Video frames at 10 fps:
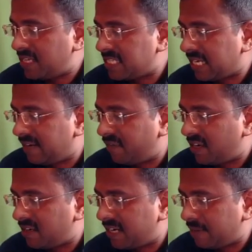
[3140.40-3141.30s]
it is an
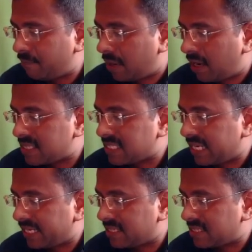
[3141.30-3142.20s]
infiltrating mass
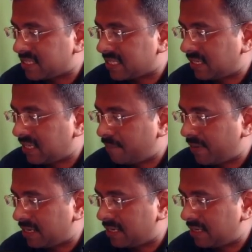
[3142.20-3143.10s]
like this thing,
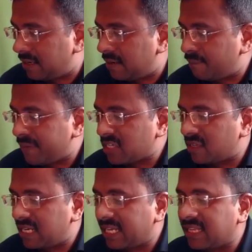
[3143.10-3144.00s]
typical
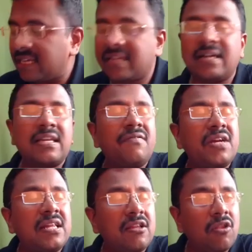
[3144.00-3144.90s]
picture like that
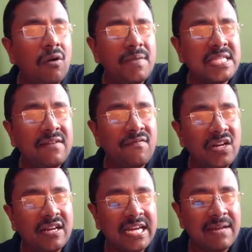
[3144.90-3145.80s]
given in the Robbins,
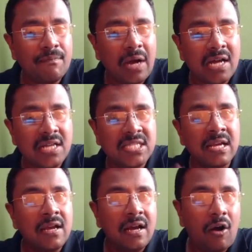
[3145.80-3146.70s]
infiltrating mass
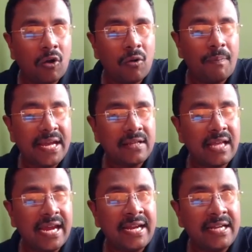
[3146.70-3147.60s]
occupying
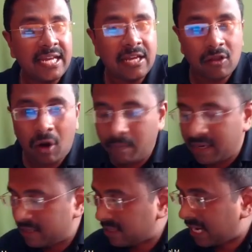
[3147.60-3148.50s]
the entire
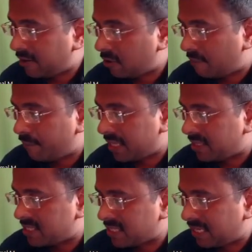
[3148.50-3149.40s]
gallbladder. Can you compare
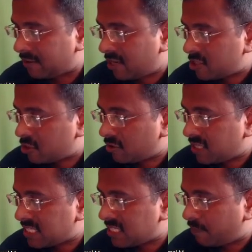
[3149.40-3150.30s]
this thing? So
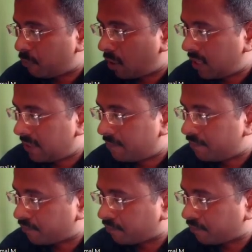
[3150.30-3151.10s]
this is the polyp,